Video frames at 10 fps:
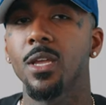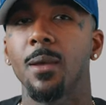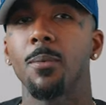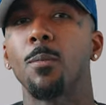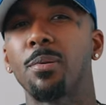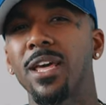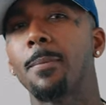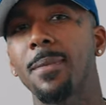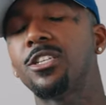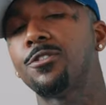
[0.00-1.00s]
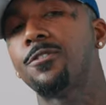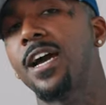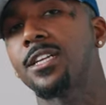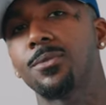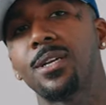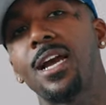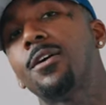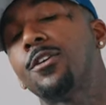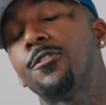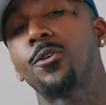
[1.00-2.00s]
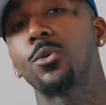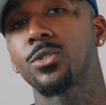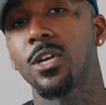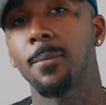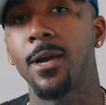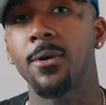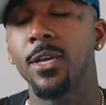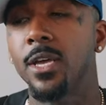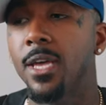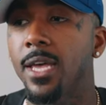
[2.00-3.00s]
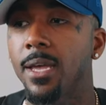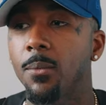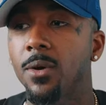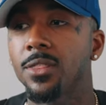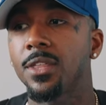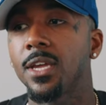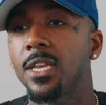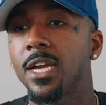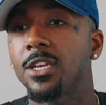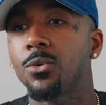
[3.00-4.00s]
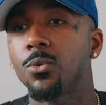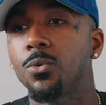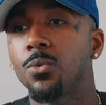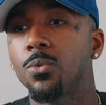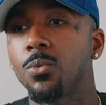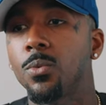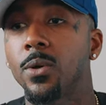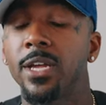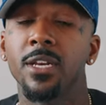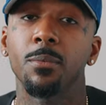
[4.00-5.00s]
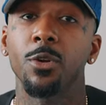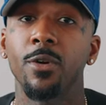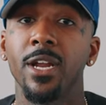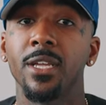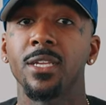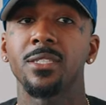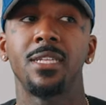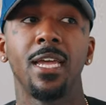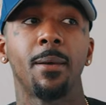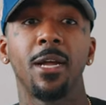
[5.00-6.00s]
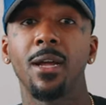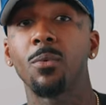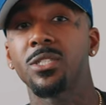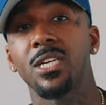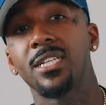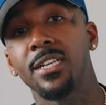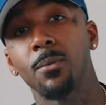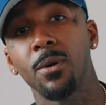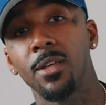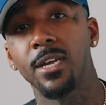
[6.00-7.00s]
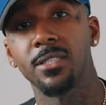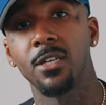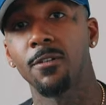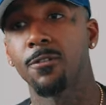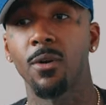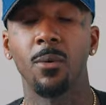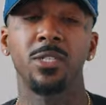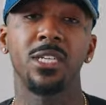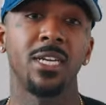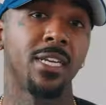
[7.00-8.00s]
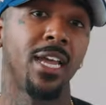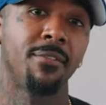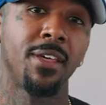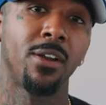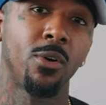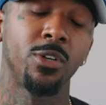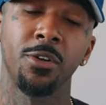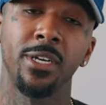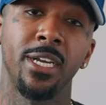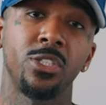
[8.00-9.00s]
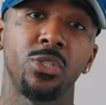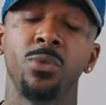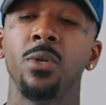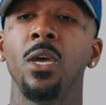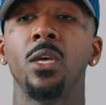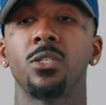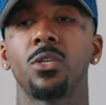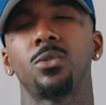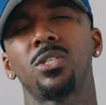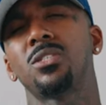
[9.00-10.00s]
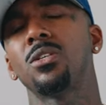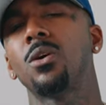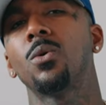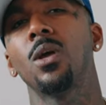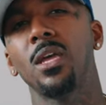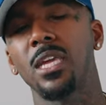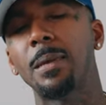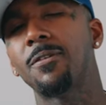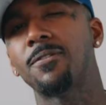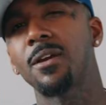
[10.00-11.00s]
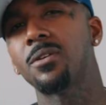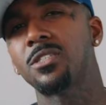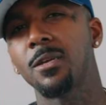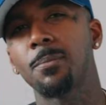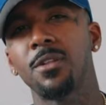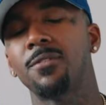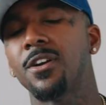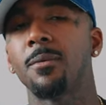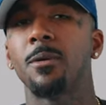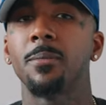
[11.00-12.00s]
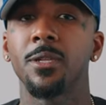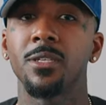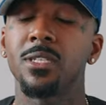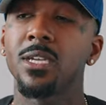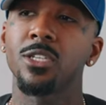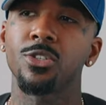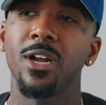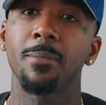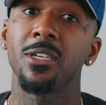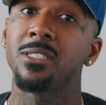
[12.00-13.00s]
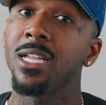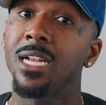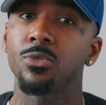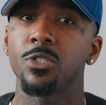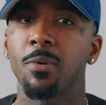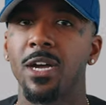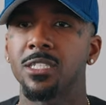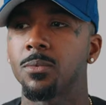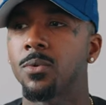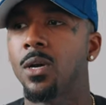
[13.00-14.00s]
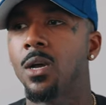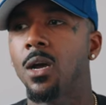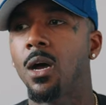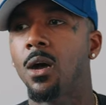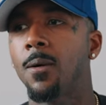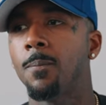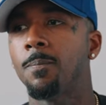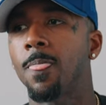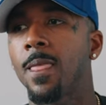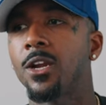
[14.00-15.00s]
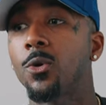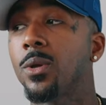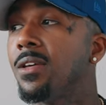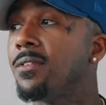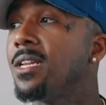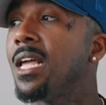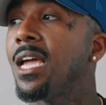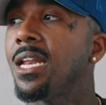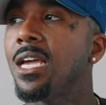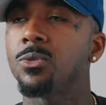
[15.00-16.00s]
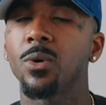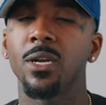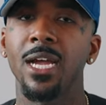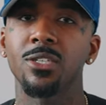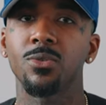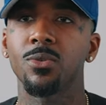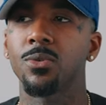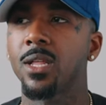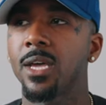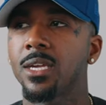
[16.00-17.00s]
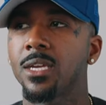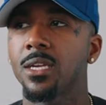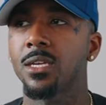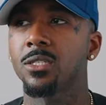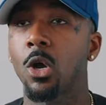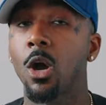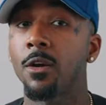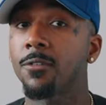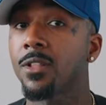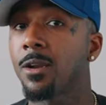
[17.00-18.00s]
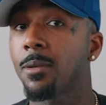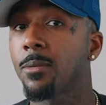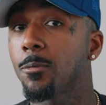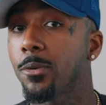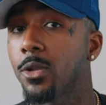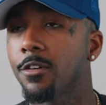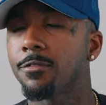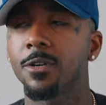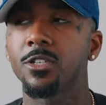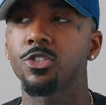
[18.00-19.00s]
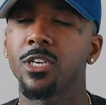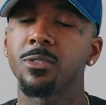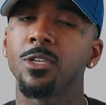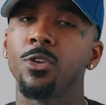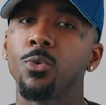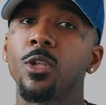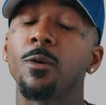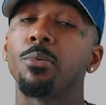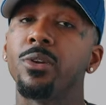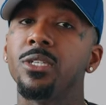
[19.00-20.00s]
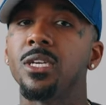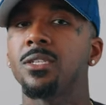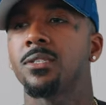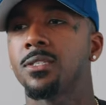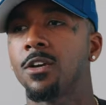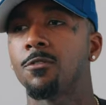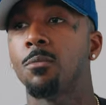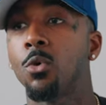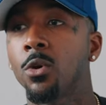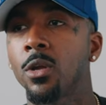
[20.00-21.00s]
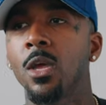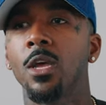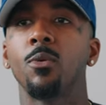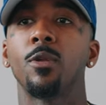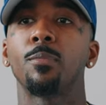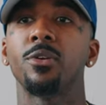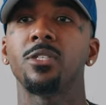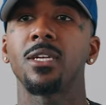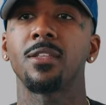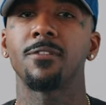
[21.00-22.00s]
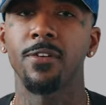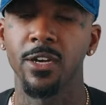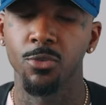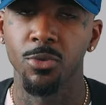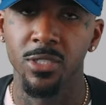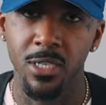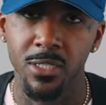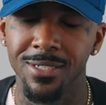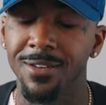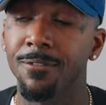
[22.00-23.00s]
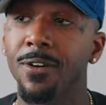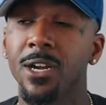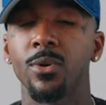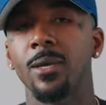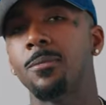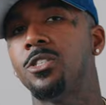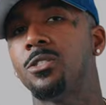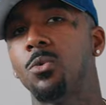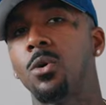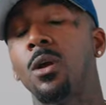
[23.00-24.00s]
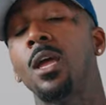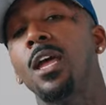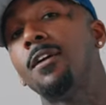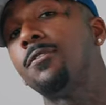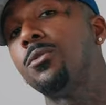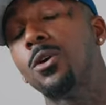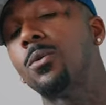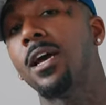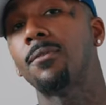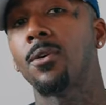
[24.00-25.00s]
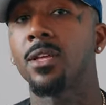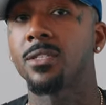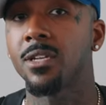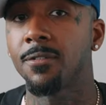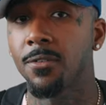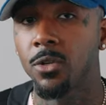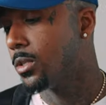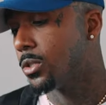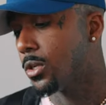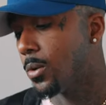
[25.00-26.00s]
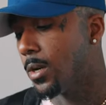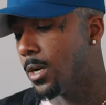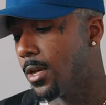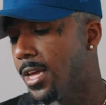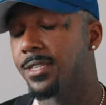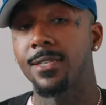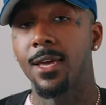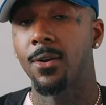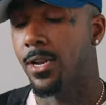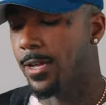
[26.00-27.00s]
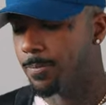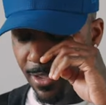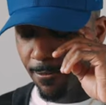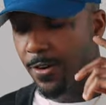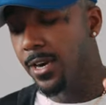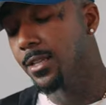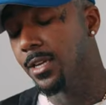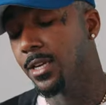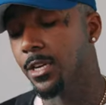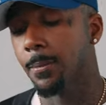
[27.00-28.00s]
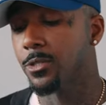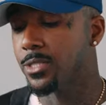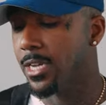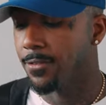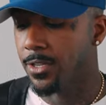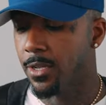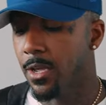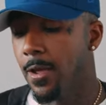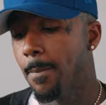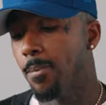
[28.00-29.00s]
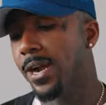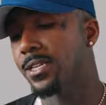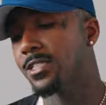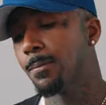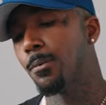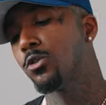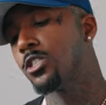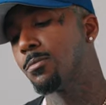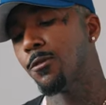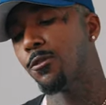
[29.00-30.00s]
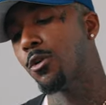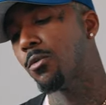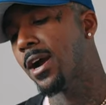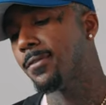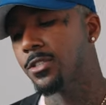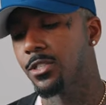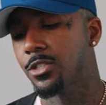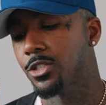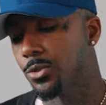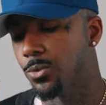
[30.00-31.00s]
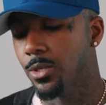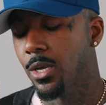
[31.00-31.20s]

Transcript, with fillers: it will play a major factor in how your photos come out. And one thing that you will end up regretting is, damn, I, I, wish I didn't wear that stuff or I wish I didn't have that on during that shoot. So just, you know, keep it very simple and very minimalistic and try to be as natural as possible. Um, I know we live in a day and age where natural, like, is hard for a lot of people to pull off, but trust me, you will appreciate yourself more. You will appreciate the final retouches and the final images more if you don't have all that stuff on. So uh, that's that on that. And finally, number seven, practice some poses before arriving to your shoot.